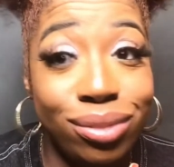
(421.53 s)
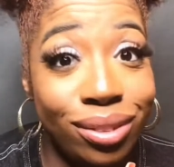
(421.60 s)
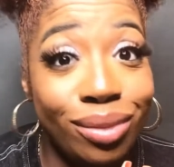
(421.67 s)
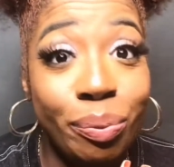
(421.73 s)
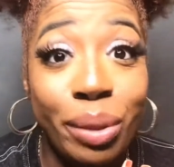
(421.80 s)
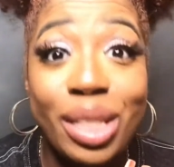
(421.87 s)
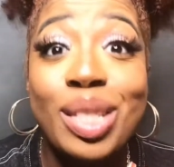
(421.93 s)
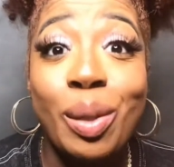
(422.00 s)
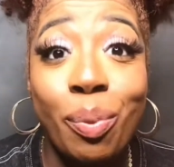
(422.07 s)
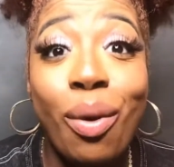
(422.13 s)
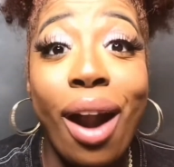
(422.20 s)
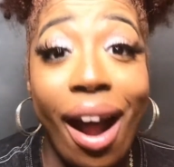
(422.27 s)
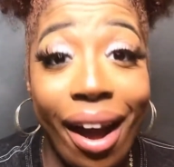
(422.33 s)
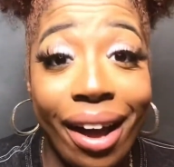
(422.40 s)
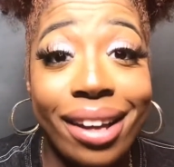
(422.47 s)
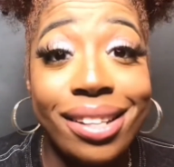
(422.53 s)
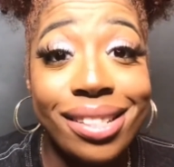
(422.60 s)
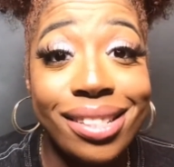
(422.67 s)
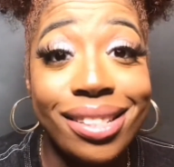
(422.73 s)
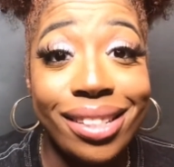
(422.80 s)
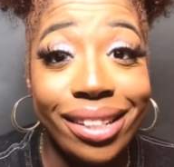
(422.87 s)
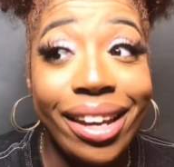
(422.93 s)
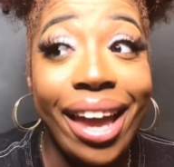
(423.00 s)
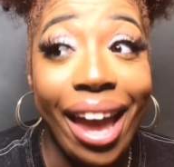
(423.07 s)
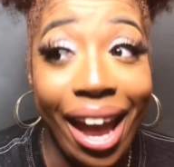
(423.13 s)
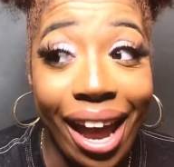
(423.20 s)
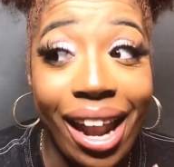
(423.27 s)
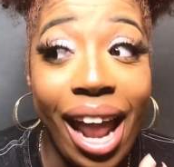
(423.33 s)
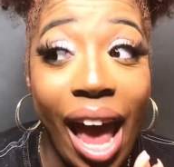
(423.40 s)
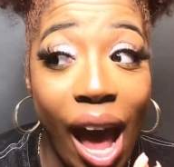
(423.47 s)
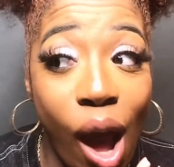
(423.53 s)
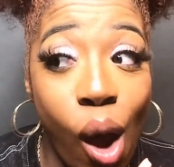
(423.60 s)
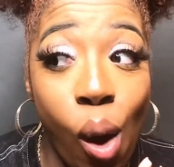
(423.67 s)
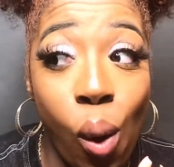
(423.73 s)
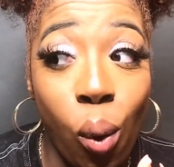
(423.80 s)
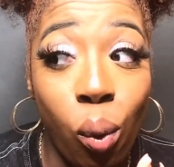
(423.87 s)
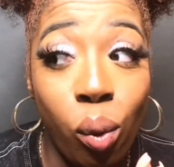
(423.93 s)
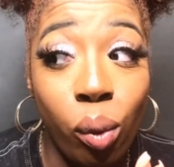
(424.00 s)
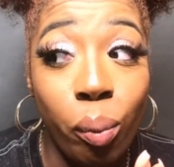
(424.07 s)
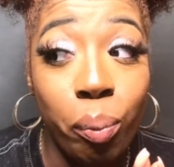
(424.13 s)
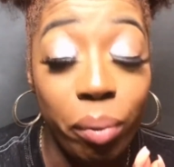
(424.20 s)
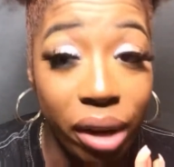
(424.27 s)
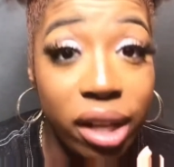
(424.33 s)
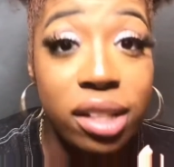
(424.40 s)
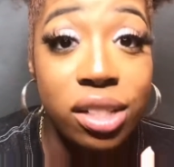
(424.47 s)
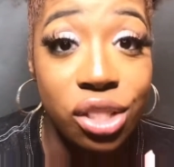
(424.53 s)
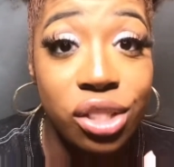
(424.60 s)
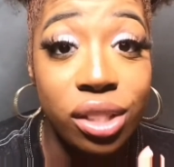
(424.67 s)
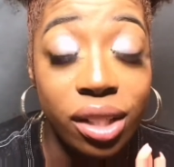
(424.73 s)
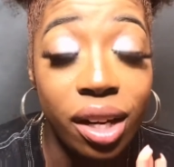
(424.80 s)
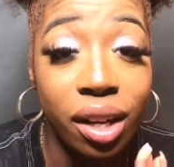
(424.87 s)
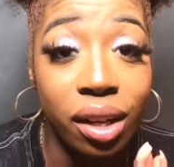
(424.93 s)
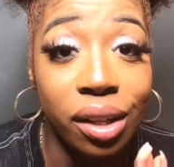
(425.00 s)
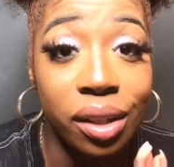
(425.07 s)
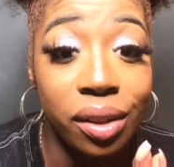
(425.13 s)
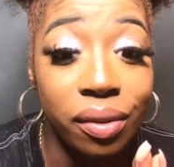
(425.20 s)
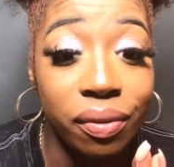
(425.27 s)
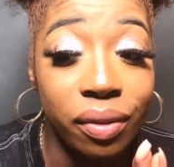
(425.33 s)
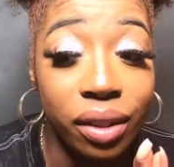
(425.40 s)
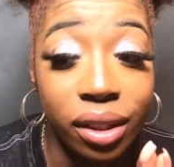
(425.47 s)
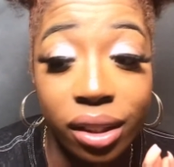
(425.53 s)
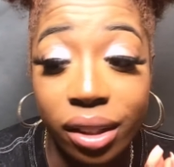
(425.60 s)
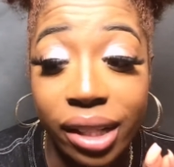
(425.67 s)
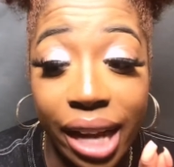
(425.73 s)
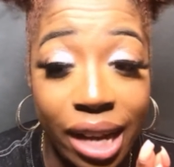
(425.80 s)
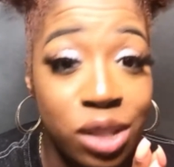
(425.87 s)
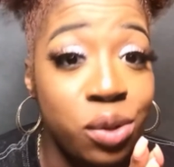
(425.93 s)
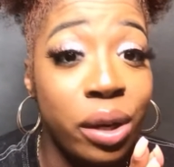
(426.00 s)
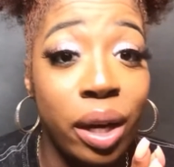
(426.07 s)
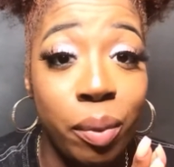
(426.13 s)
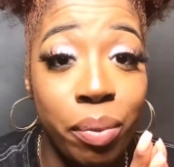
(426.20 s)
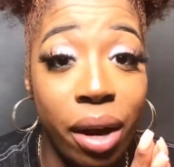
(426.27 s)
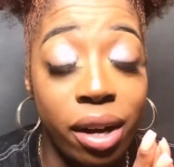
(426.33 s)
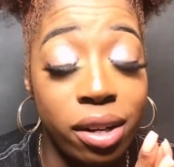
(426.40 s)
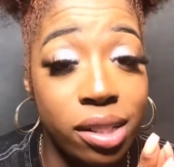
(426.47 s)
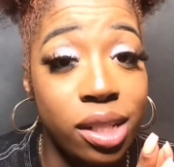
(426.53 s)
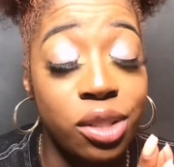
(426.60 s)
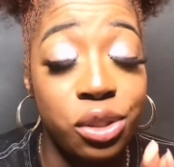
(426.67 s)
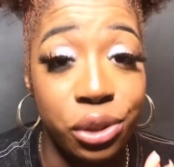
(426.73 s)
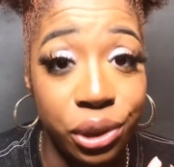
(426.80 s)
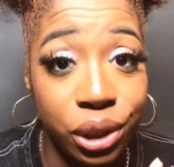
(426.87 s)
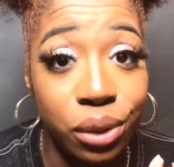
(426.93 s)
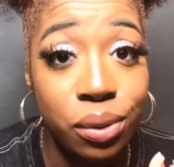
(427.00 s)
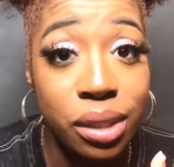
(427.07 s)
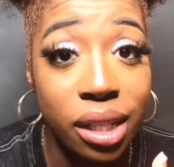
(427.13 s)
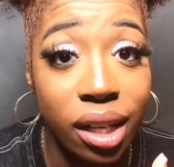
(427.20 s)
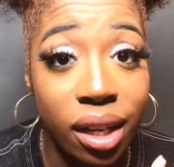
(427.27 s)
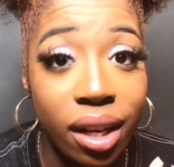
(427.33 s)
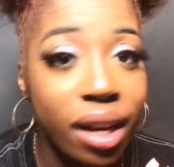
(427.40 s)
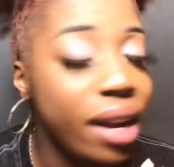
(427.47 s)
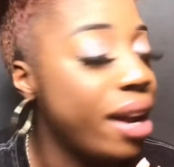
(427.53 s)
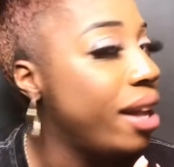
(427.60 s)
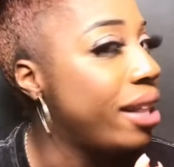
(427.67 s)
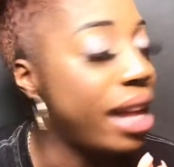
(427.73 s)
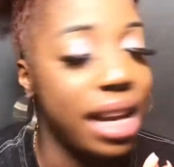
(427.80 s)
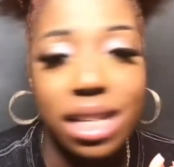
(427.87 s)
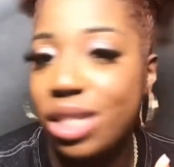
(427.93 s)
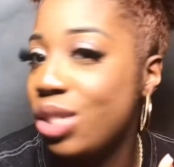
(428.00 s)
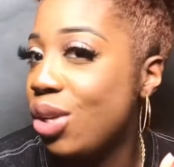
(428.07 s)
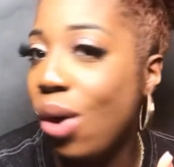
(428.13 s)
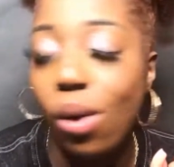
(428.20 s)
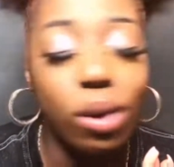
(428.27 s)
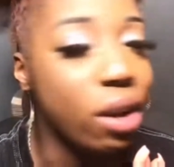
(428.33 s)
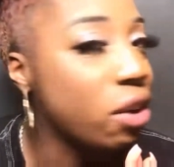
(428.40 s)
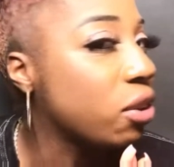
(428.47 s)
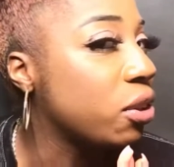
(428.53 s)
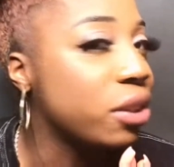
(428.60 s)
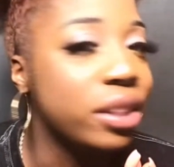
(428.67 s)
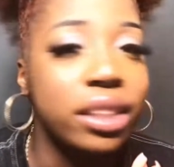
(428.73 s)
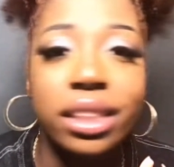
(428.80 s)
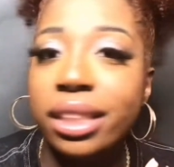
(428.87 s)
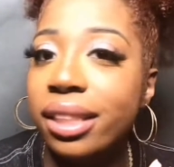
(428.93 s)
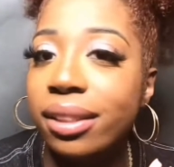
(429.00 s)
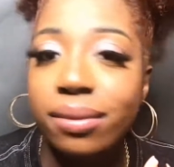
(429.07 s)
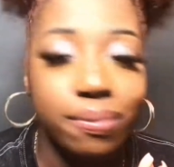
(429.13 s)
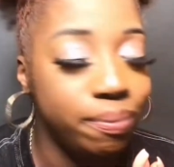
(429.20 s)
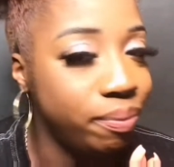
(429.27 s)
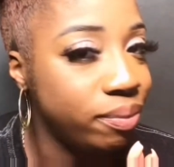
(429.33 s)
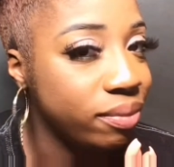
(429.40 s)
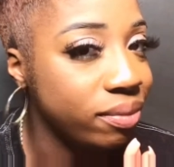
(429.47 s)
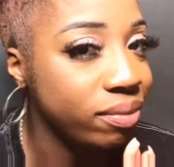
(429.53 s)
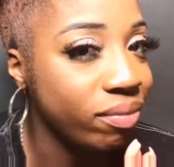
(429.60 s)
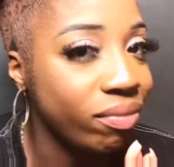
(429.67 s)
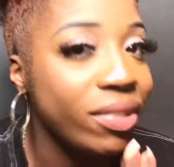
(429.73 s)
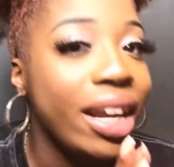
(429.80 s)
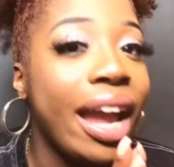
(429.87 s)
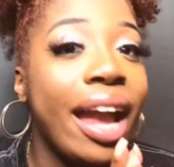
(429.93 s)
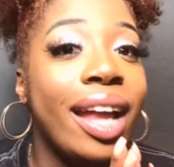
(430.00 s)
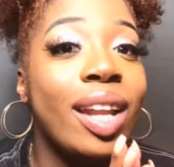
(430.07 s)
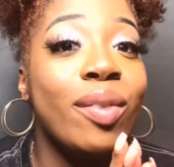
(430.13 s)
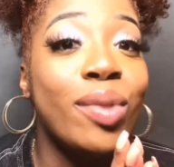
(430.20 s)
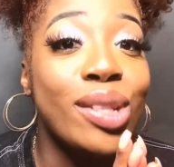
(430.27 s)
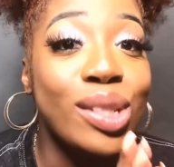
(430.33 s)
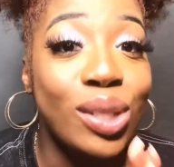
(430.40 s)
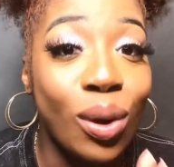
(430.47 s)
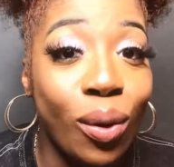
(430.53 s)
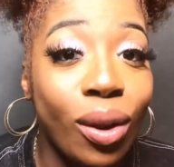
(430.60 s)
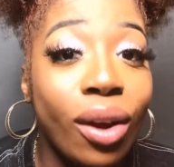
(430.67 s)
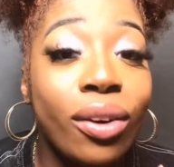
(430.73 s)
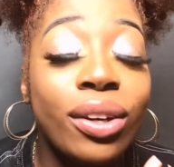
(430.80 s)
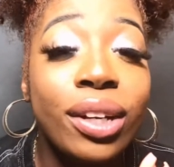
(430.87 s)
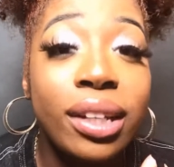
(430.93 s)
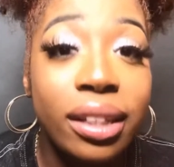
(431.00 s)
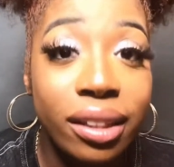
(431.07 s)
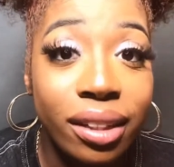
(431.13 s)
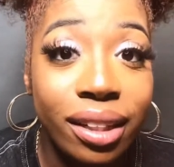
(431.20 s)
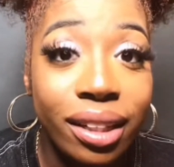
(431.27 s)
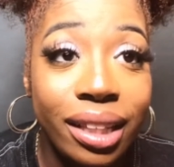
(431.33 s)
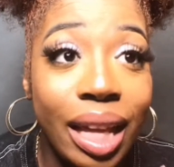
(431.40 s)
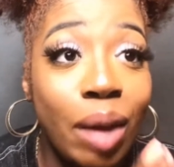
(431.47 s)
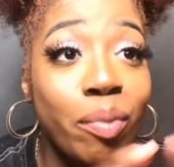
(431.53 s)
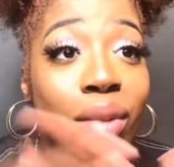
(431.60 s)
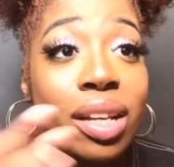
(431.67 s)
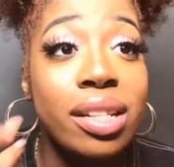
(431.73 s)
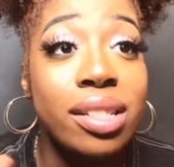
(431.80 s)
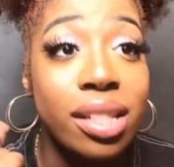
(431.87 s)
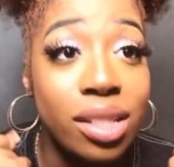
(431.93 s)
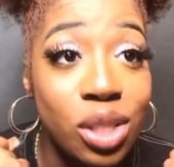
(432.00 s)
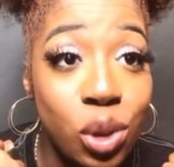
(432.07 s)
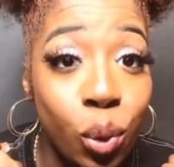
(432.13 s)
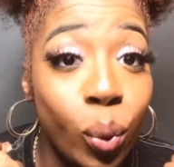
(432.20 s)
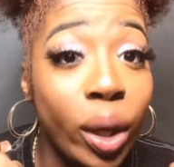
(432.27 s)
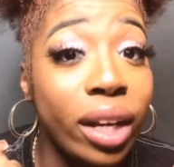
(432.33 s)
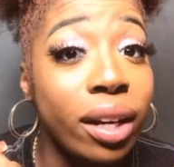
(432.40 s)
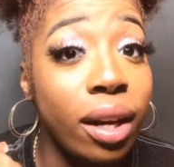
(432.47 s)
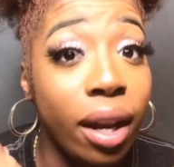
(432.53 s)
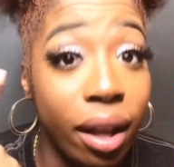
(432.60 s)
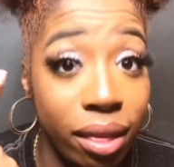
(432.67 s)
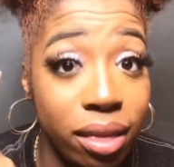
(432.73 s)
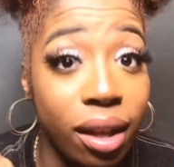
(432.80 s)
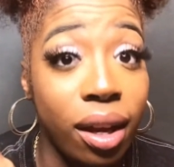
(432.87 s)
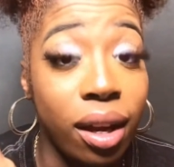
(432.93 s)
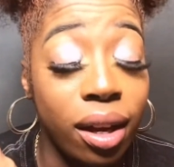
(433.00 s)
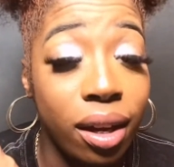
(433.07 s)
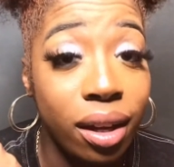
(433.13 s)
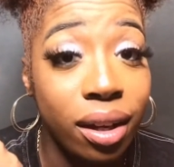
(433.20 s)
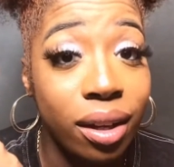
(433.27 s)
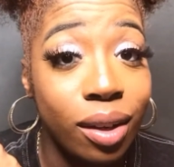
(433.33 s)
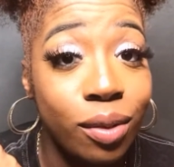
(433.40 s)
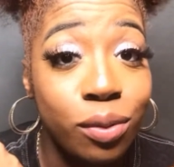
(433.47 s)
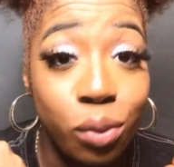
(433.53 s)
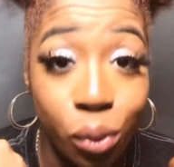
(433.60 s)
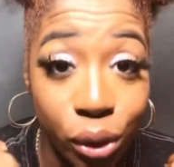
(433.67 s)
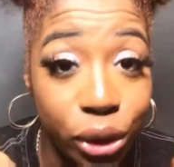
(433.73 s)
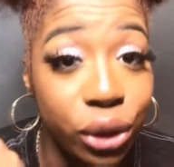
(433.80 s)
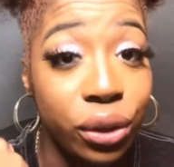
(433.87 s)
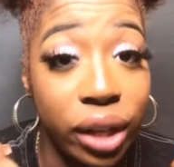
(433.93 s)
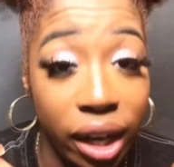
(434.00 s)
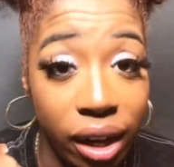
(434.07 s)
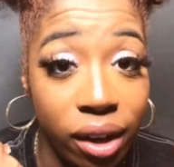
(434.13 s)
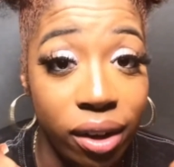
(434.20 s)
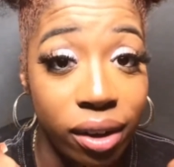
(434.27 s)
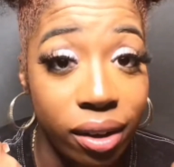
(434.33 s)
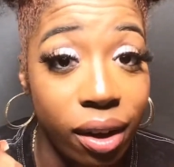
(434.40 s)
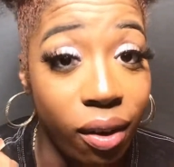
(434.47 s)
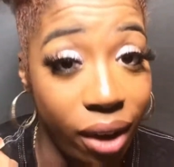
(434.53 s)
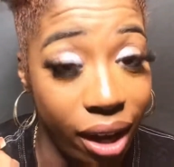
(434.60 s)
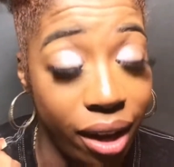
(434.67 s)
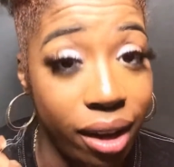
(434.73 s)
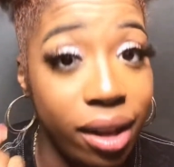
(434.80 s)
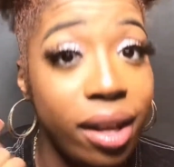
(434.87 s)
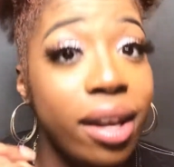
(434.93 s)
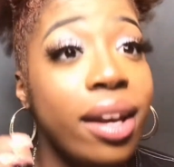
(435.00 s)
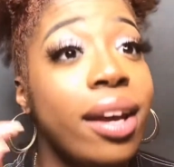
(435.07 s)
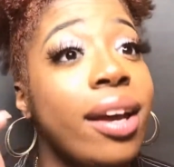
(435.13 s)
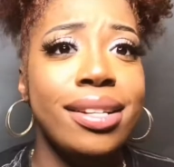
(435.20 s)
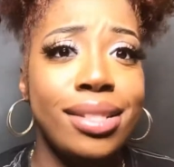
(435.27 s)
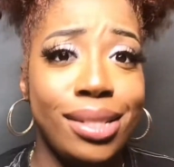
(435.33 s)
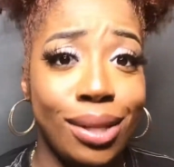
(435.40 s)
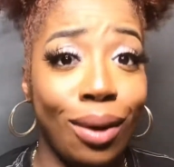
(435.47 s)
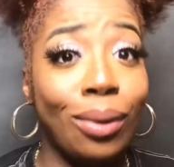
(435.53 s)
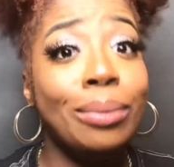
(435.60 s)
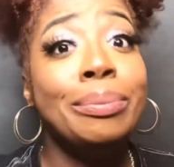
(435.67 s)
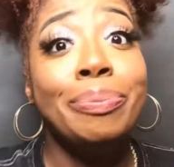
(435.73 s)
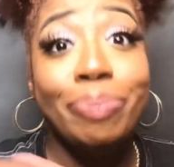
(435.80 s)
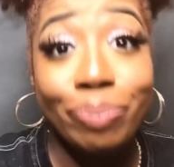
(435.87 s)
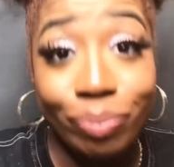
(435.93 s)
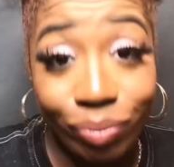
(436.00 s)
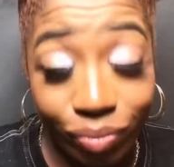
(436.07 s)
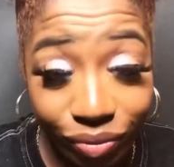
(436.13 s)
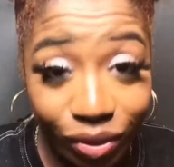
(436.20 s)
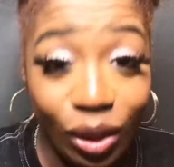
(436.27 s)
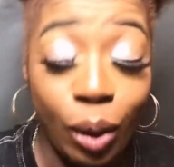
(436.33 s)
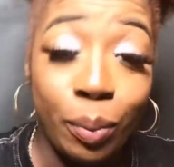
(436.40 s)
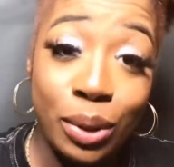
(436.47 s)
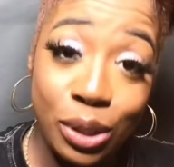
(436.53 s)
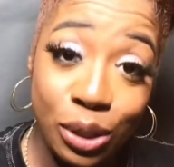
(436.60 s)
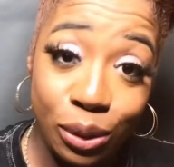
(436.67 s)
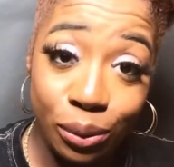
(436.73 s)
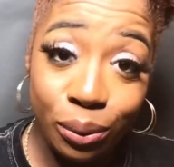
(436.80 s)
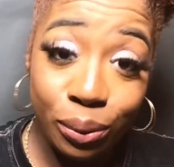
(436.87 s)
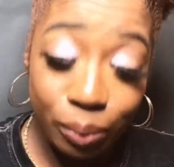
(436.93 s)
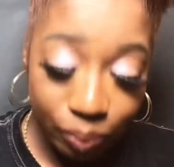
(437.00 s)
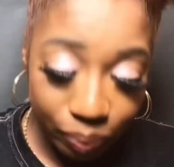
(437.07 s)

be surprised at how much of the natural hair products that you're using that is no longer good. And if it's no longer good, that means it's doing nothing for your hair, okay? So, number 2,